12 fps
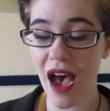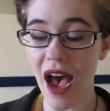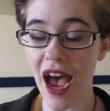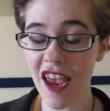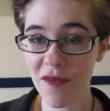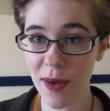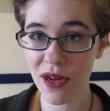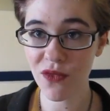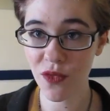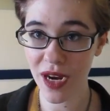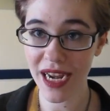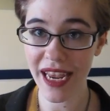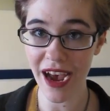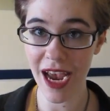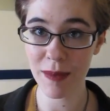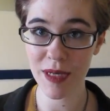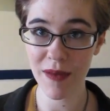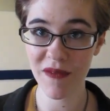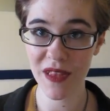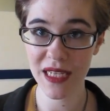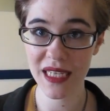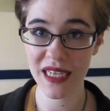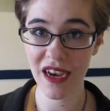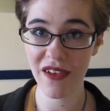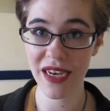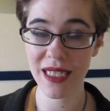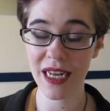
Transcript: I've been really hyped up for this series